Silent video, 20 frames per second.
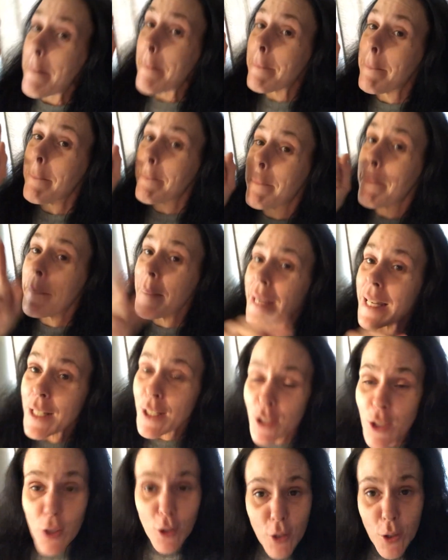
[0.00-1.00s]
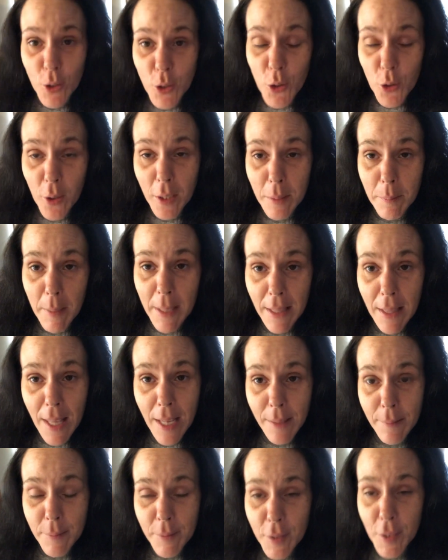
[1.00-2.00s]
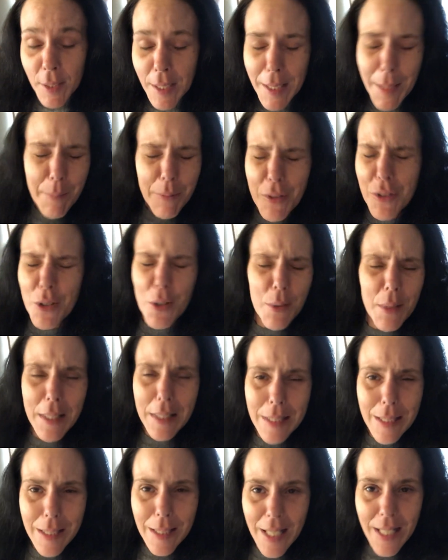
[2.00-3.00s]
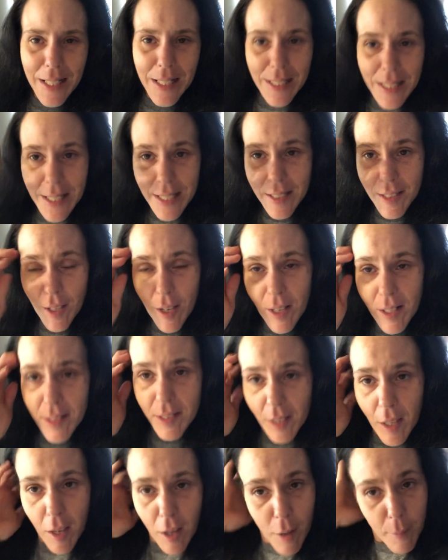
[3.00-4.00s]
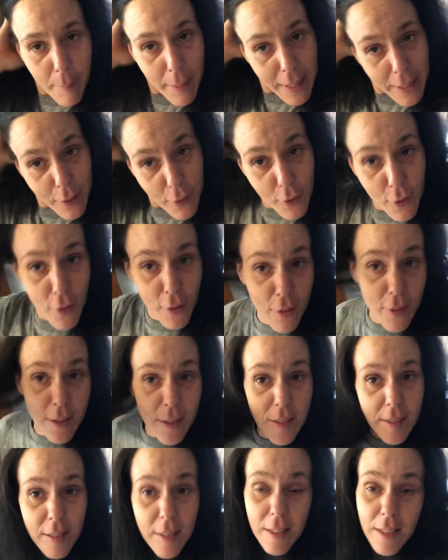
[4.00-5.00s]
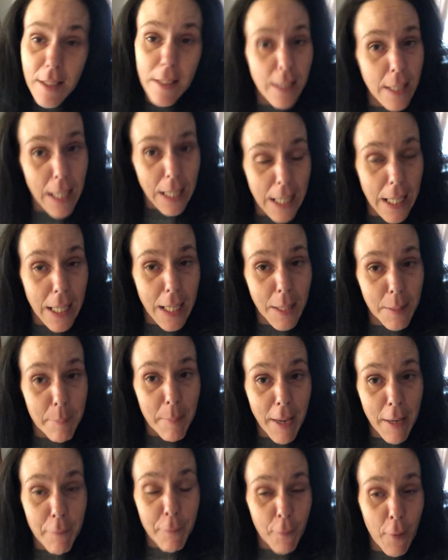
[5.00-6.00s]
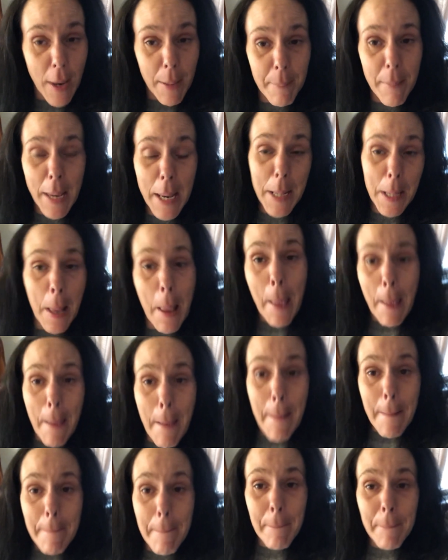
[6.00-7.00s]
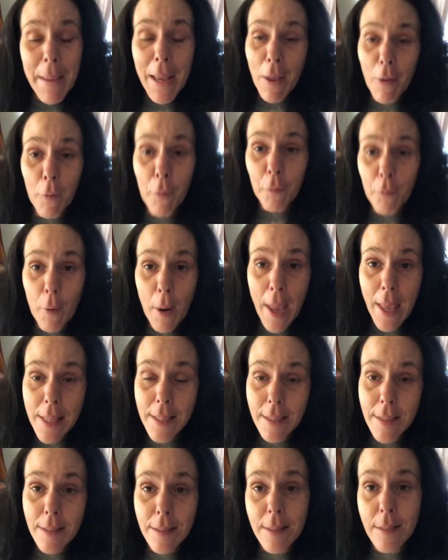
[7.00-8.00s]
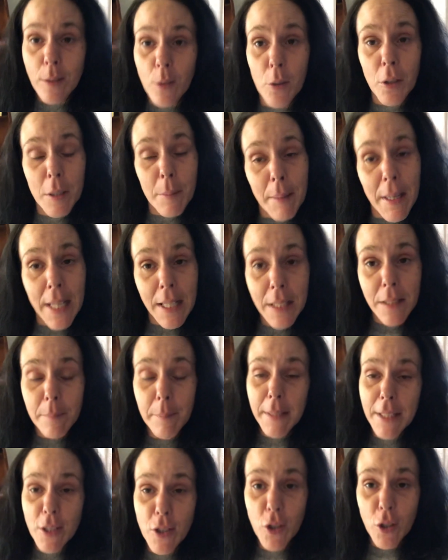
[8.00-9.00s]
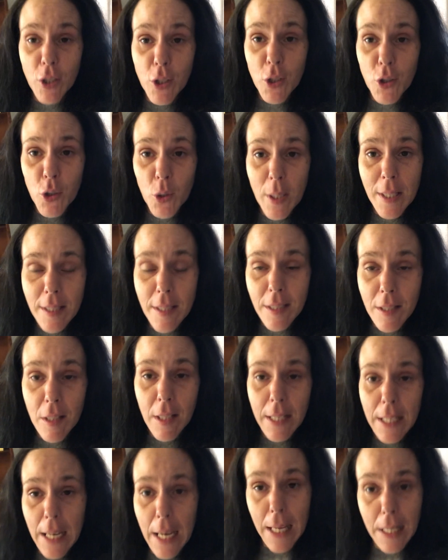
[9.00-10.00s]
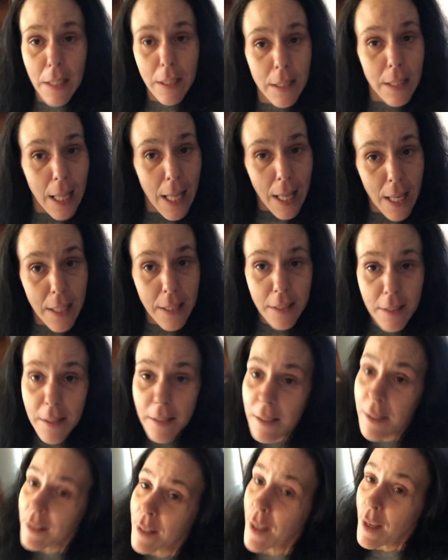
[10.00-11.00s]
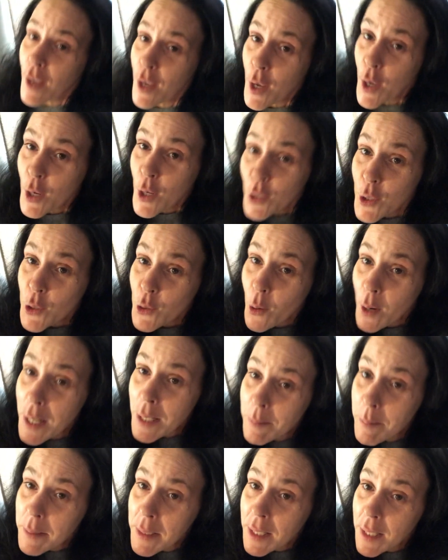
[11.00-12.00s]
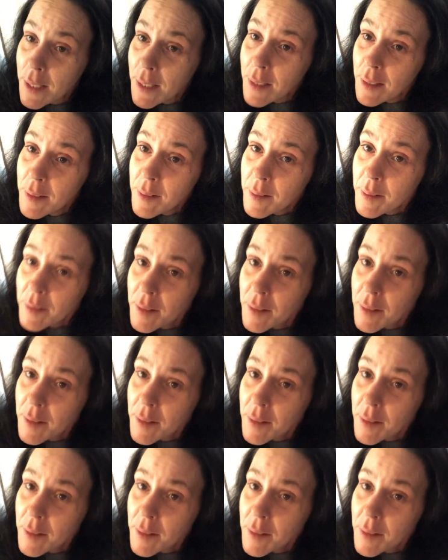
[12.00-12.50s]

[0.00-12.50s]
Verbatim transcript: Make sure you join my live tonight. I'm so excited to talk to all my girls and my friend, my male friends. So come on, make sure you join tonight, 8 o'clock. Join me.